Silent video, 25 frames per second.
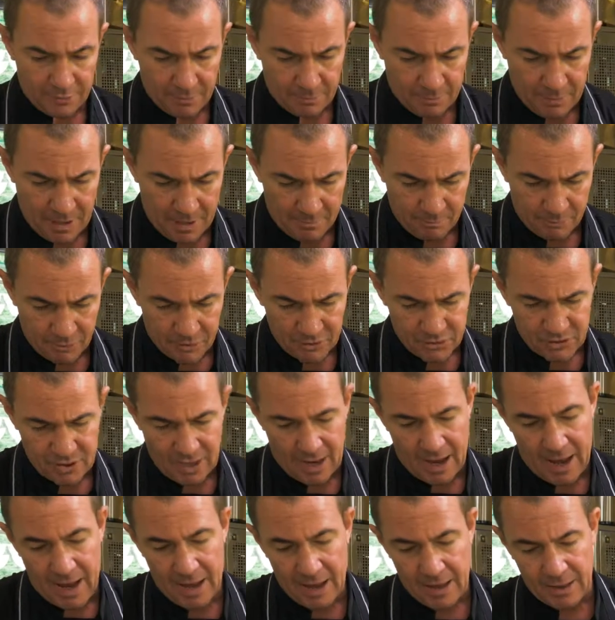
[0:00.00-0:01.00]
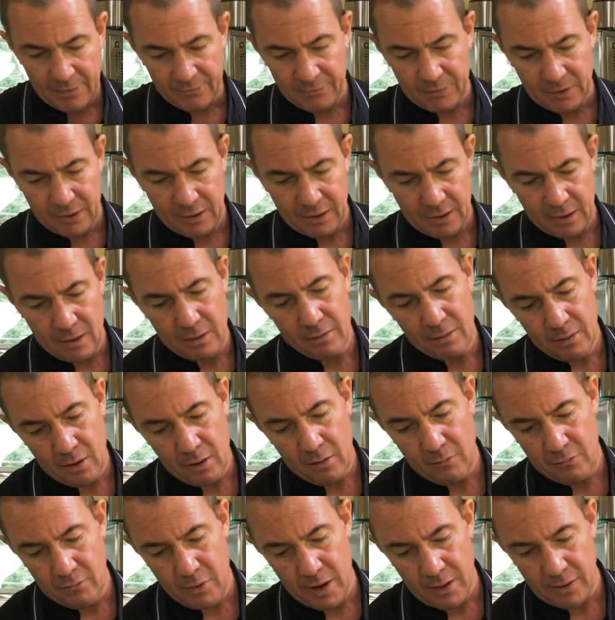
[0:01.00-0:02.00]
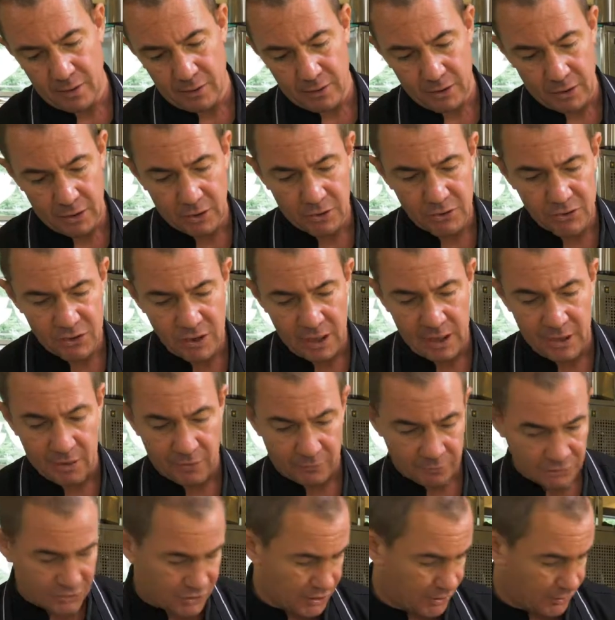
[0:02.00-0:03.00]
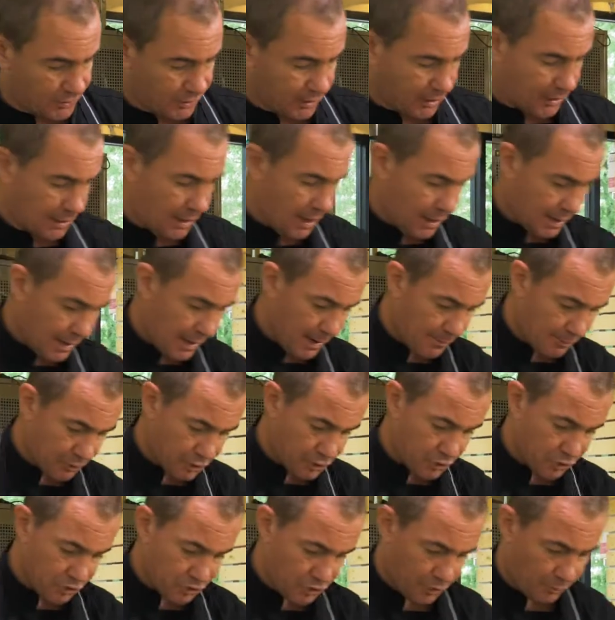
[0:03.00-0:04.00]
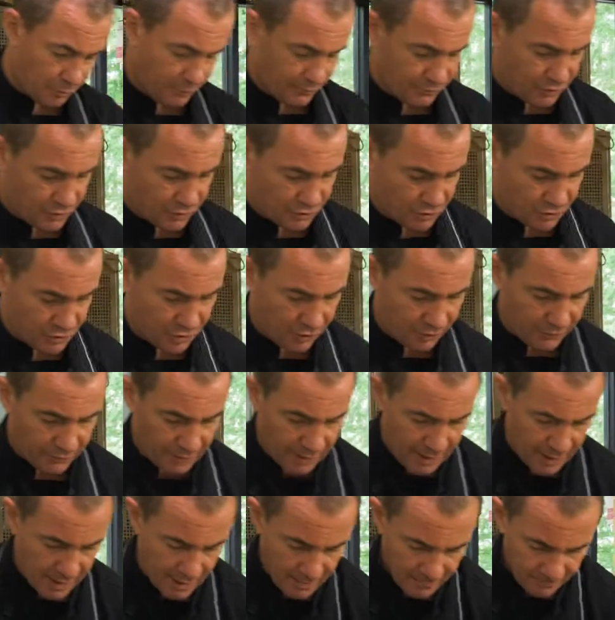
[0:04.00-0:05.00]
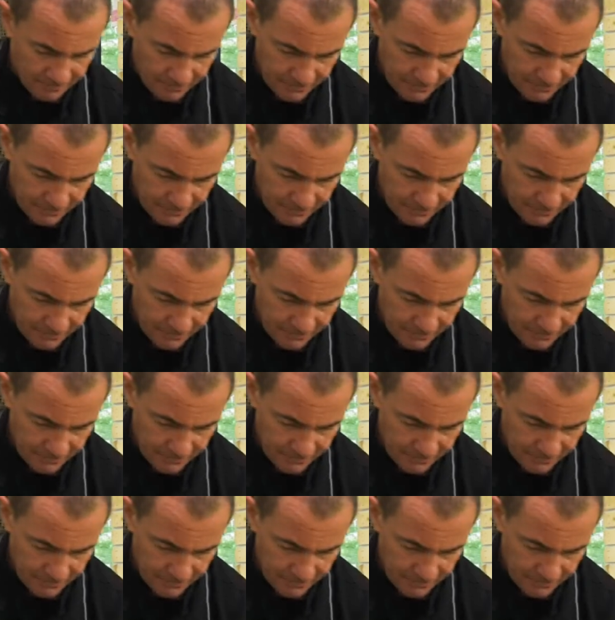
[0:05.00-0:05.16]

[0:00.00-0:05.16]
the peppers and the red onions, and obviously the lemon juice that we've just done there.